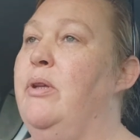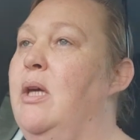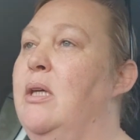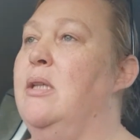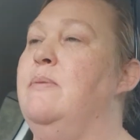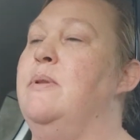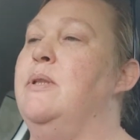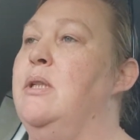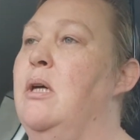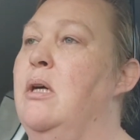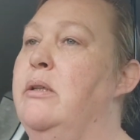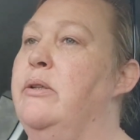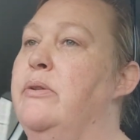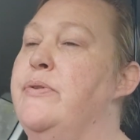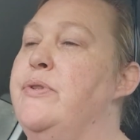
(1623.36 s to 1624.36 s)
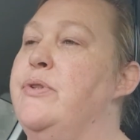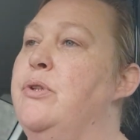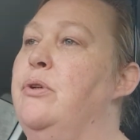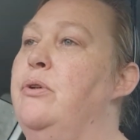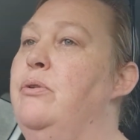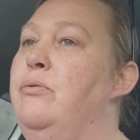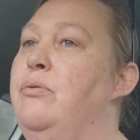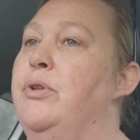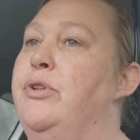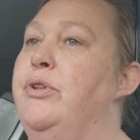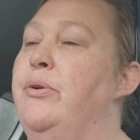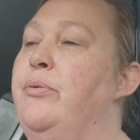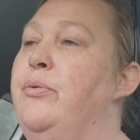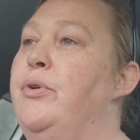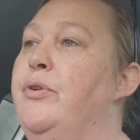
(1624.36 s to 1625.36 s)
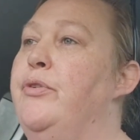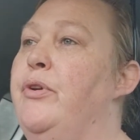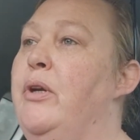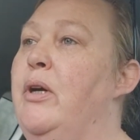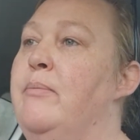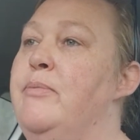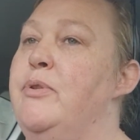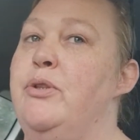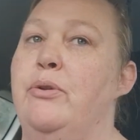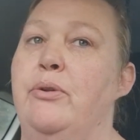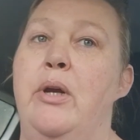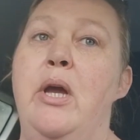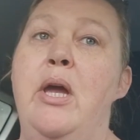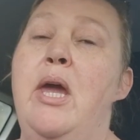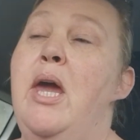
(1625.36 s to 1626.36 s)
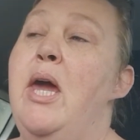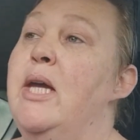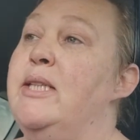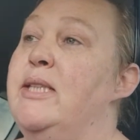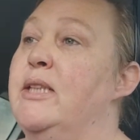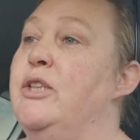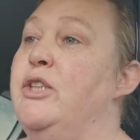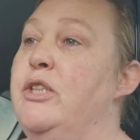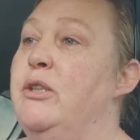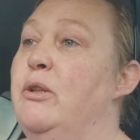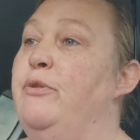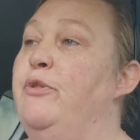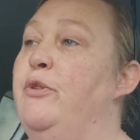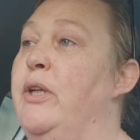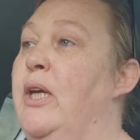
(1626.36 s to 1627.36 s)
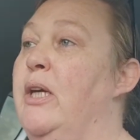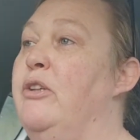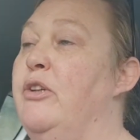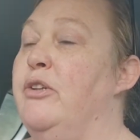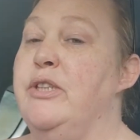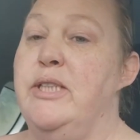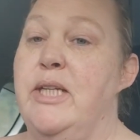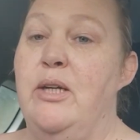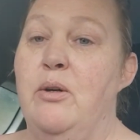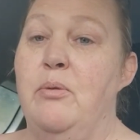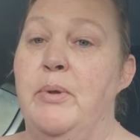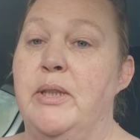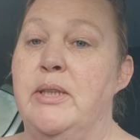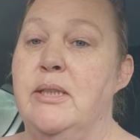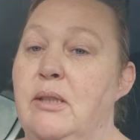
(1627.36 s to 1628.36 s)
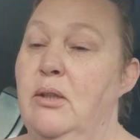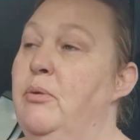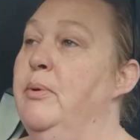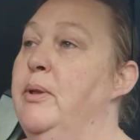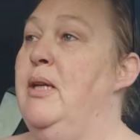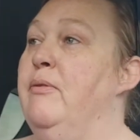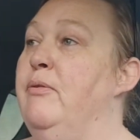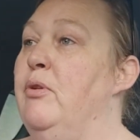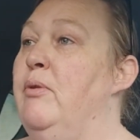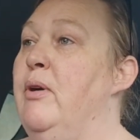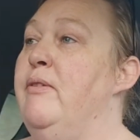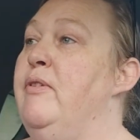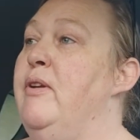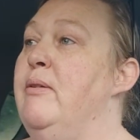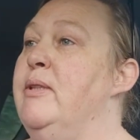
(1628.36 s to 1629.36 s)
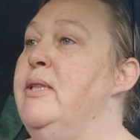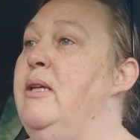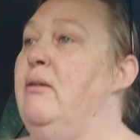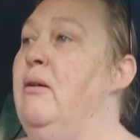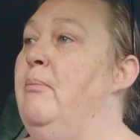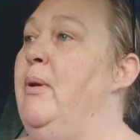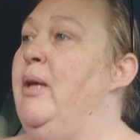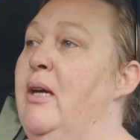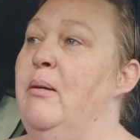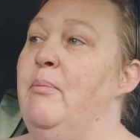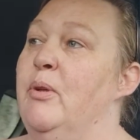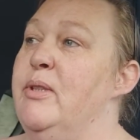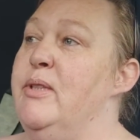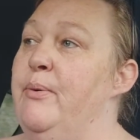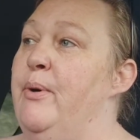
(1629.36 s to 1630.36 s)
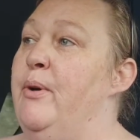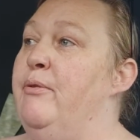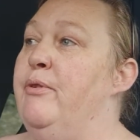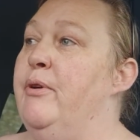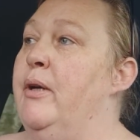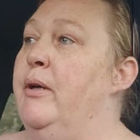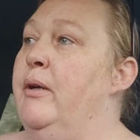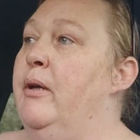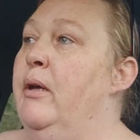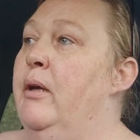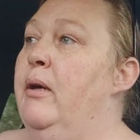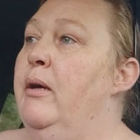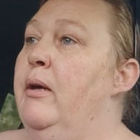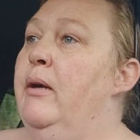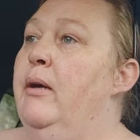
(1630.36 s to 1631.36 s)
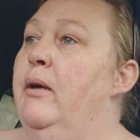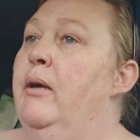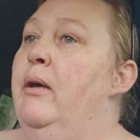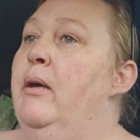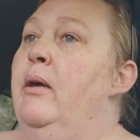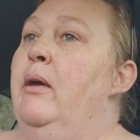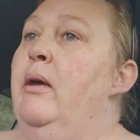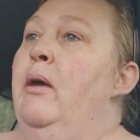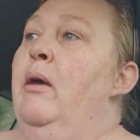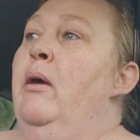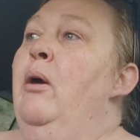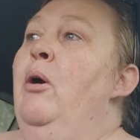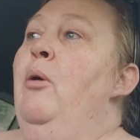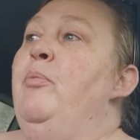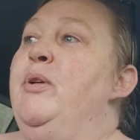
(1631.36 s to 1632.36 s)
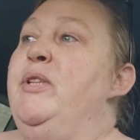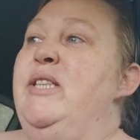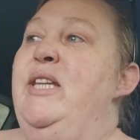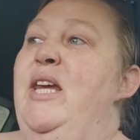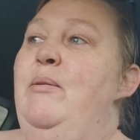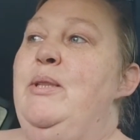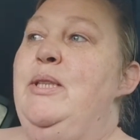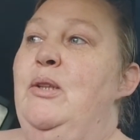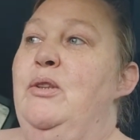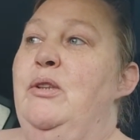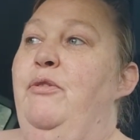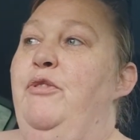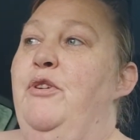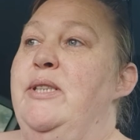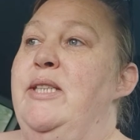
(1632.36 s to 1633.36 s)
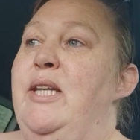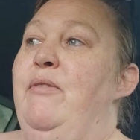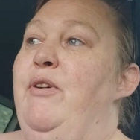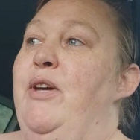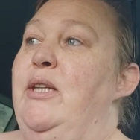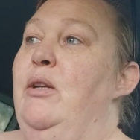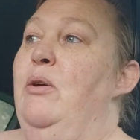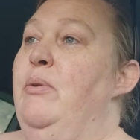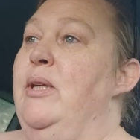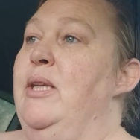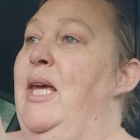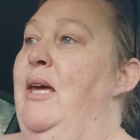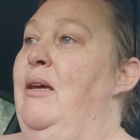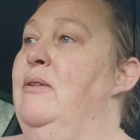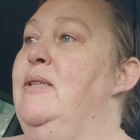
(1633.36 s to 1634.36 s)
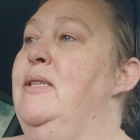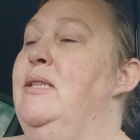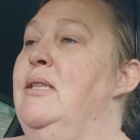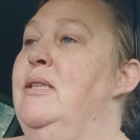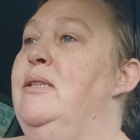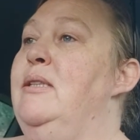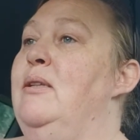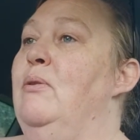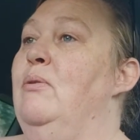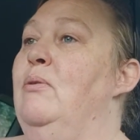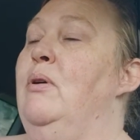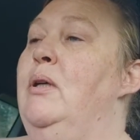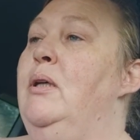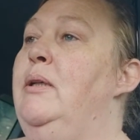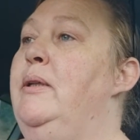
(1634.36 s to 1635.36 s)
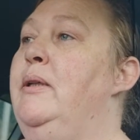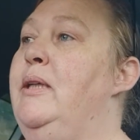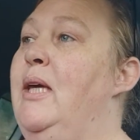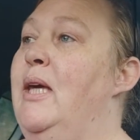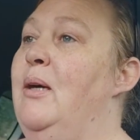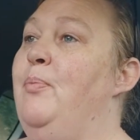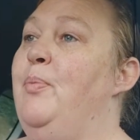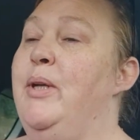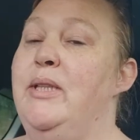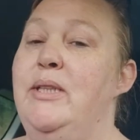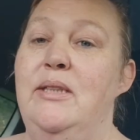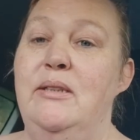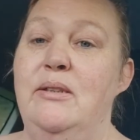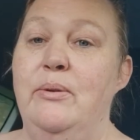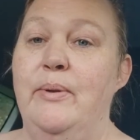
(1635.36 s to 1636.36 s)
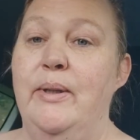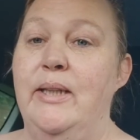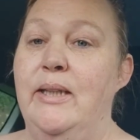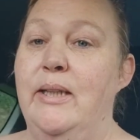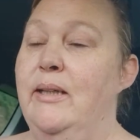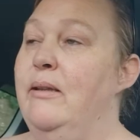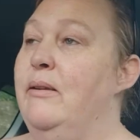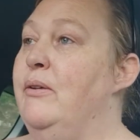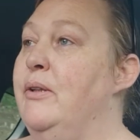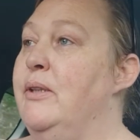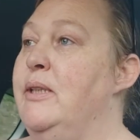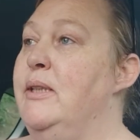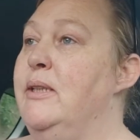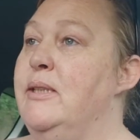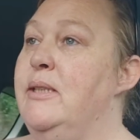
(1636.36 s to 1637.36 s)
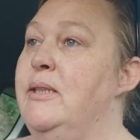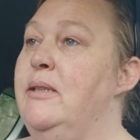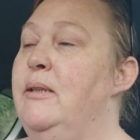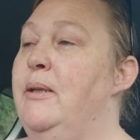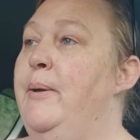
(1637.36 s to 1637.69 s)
thanks to God, no school run, no nothing, I'm done. It's actually so funny, I thought the day going back to school would never arrive, now it's here, I'm like, I'm so over. But today was sort of the first day I've had no one in the house, so yeah, but I didn't do anything either. I didn't